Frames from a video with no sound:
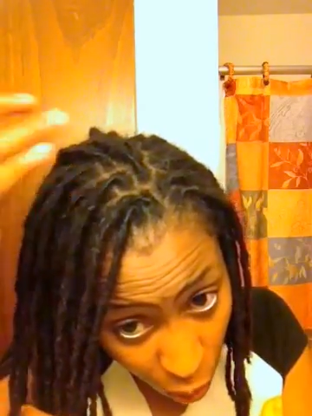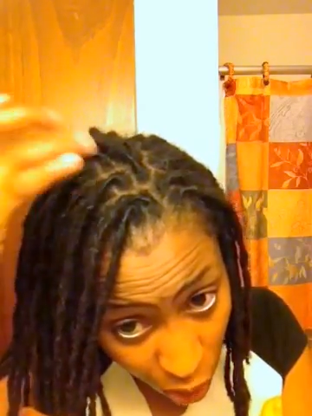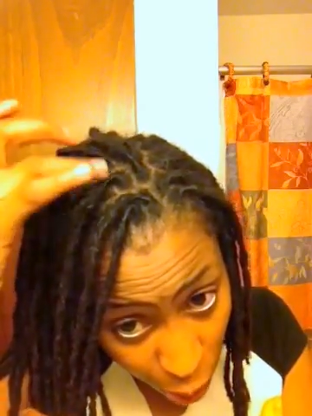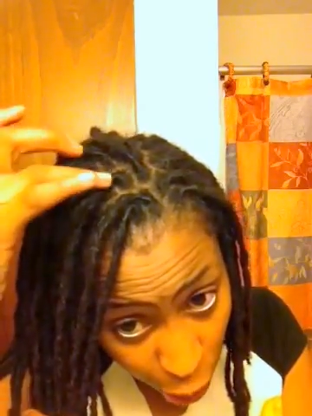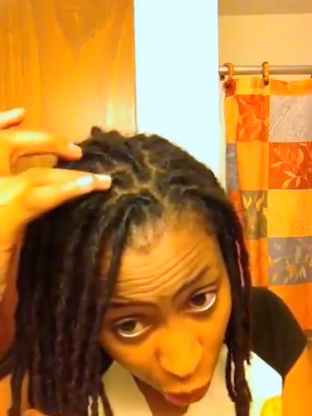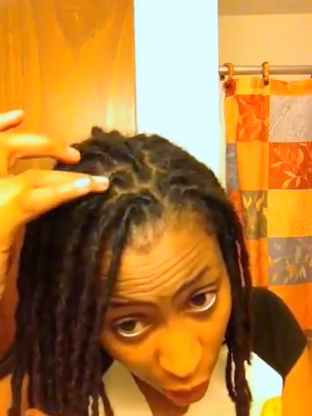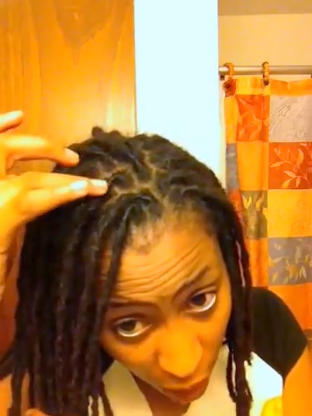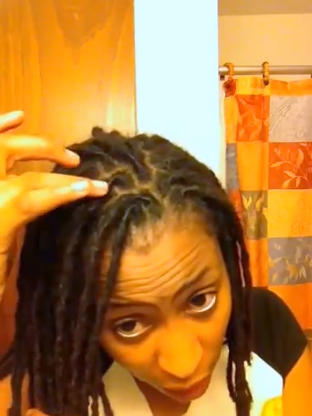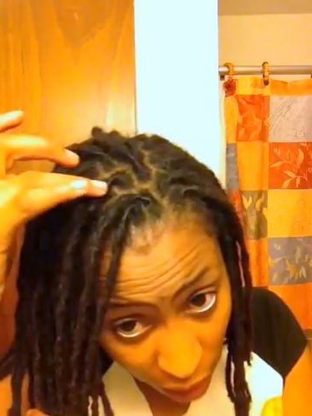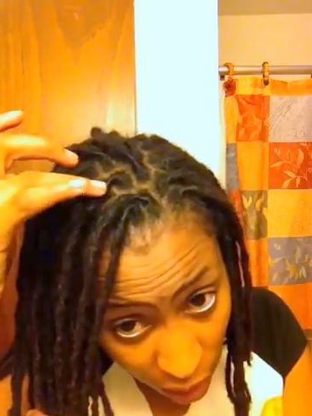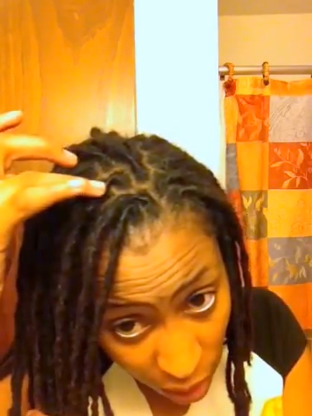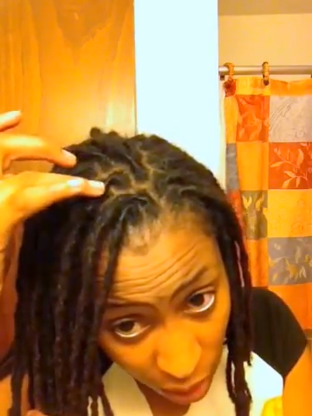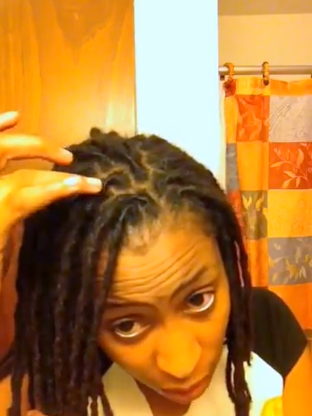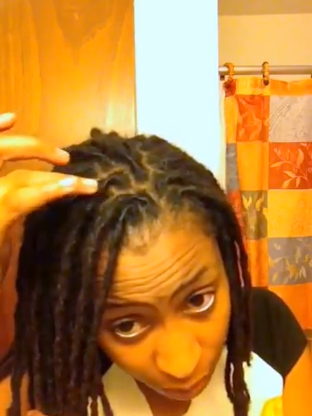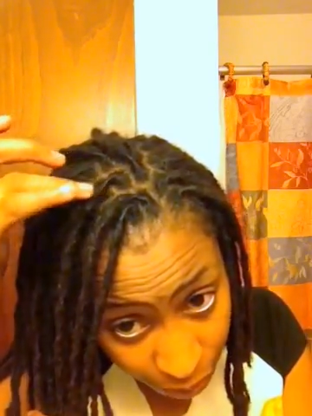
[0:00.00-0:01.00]
with
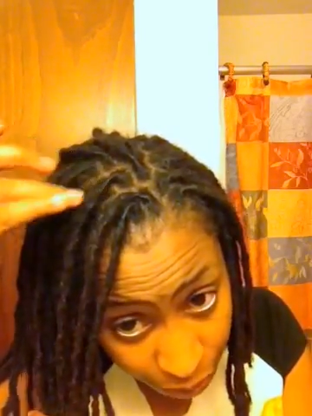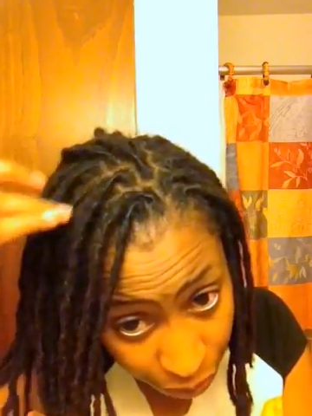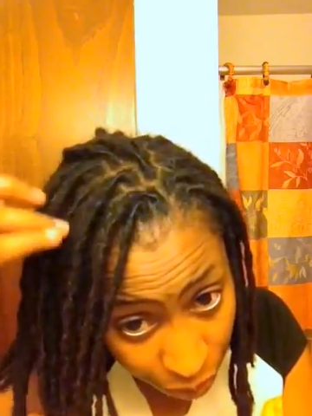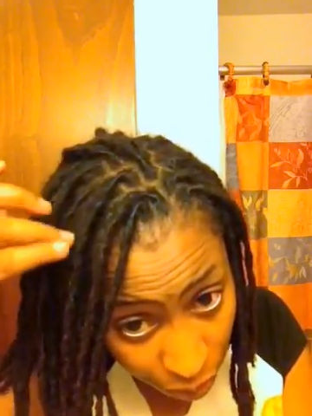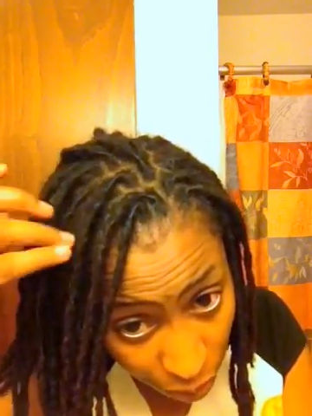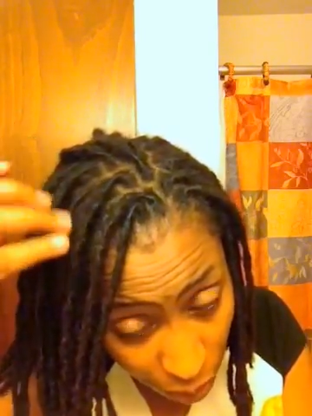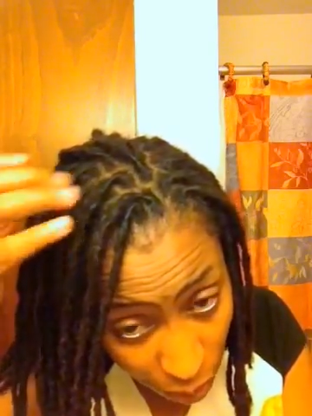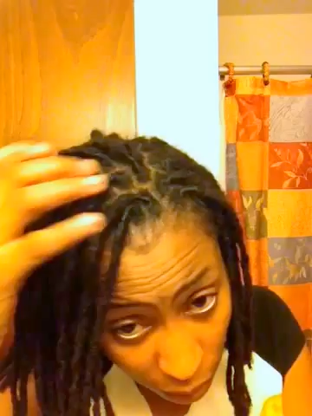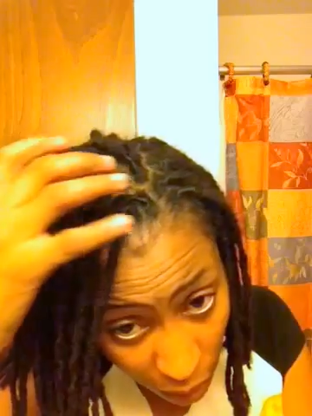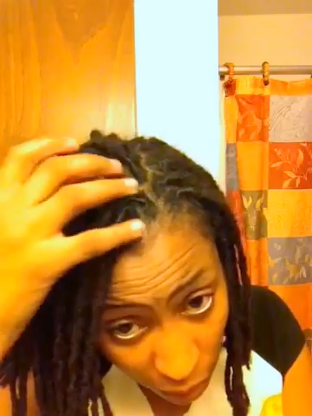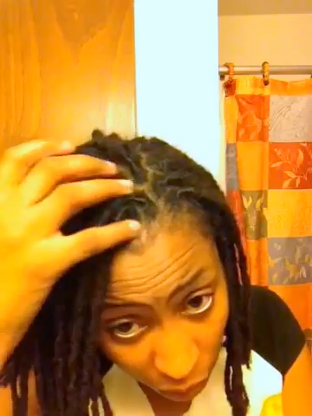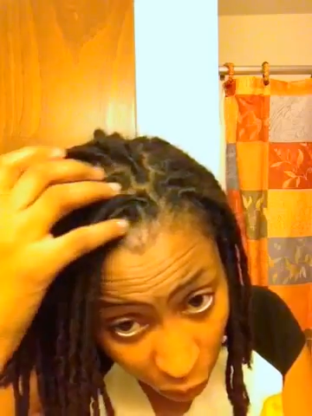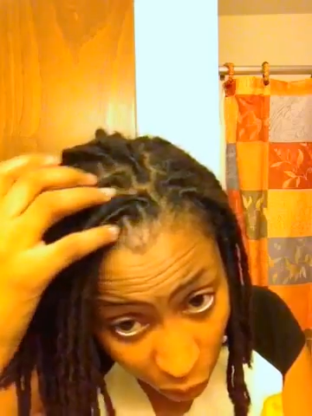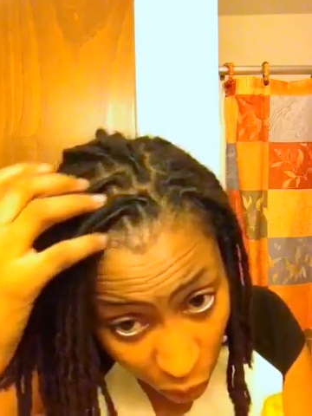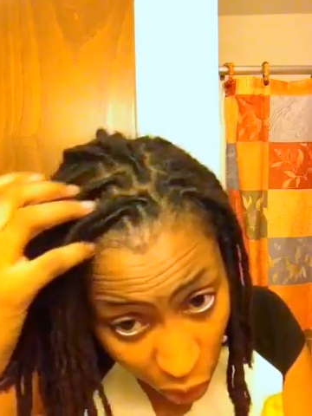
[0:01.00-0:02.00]
product,
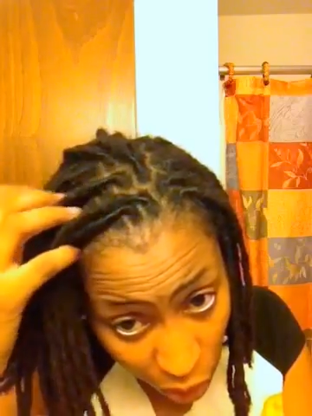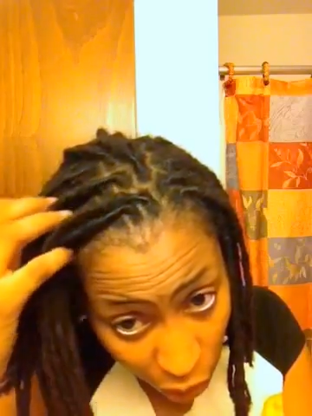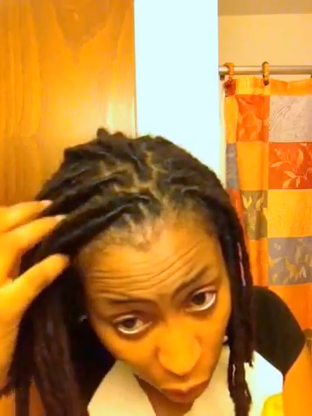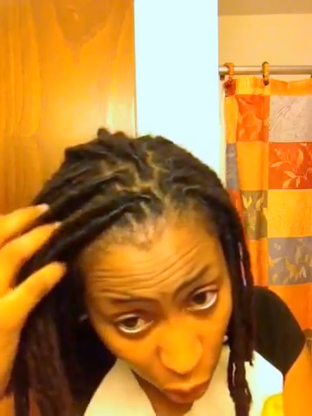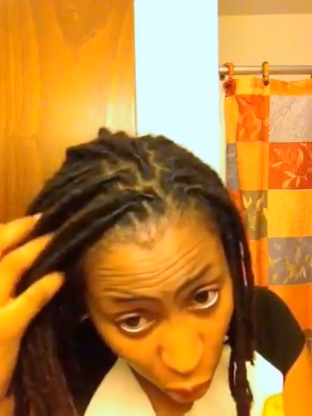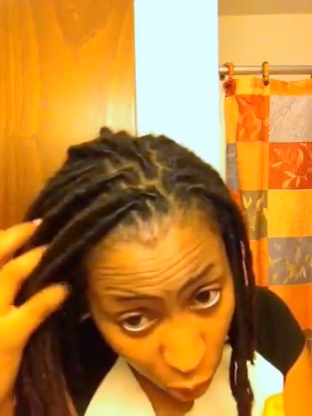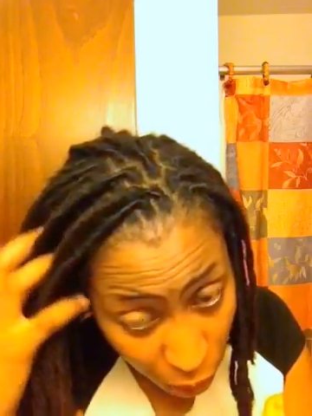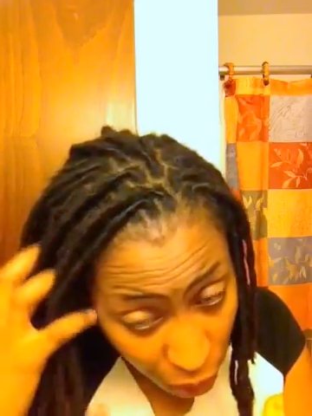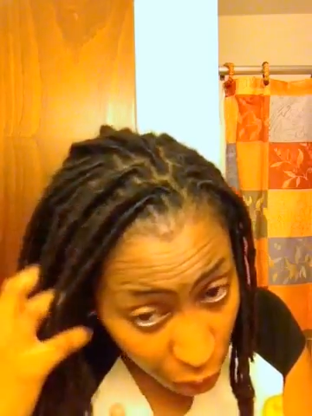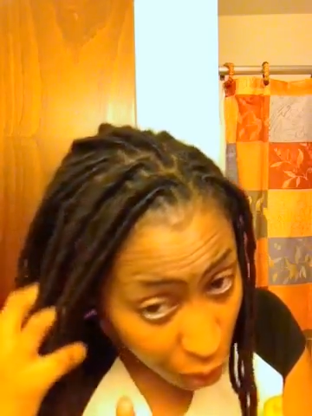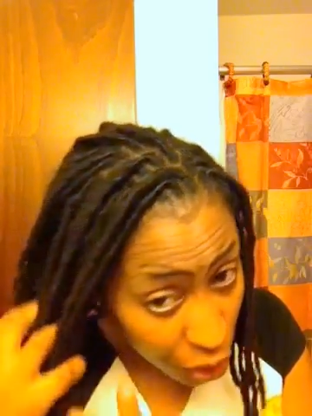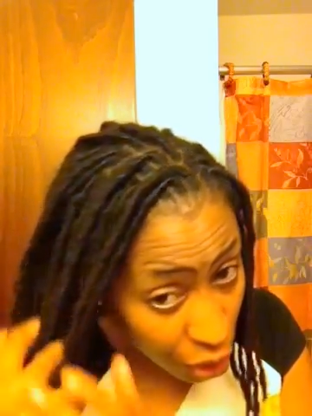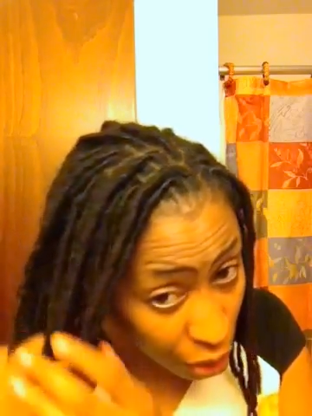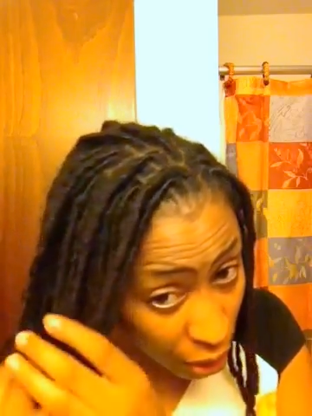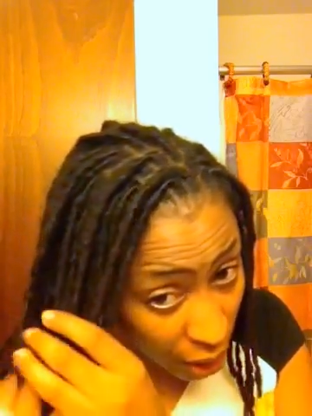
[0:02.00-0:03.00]
for those of you who
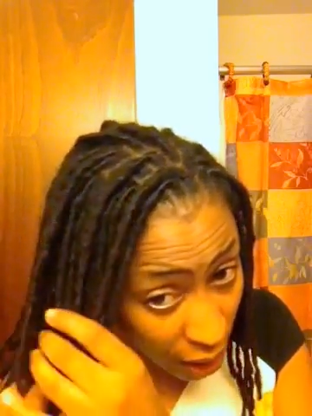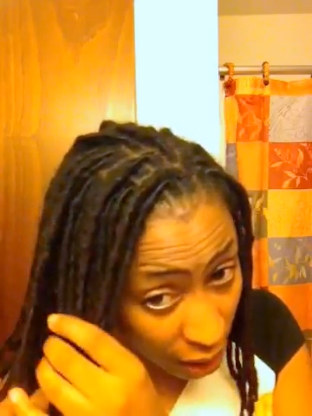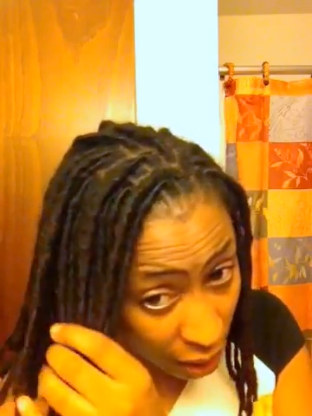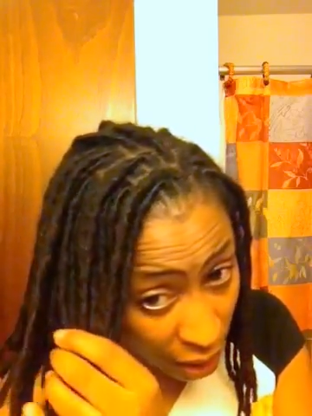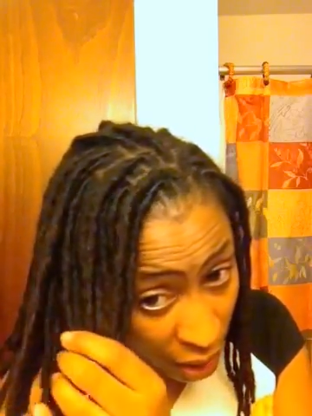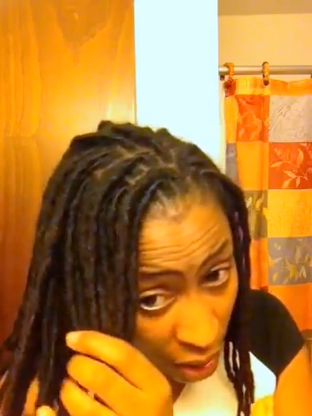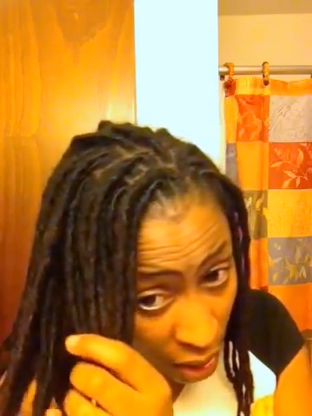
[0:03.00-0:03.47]
retwist your hair.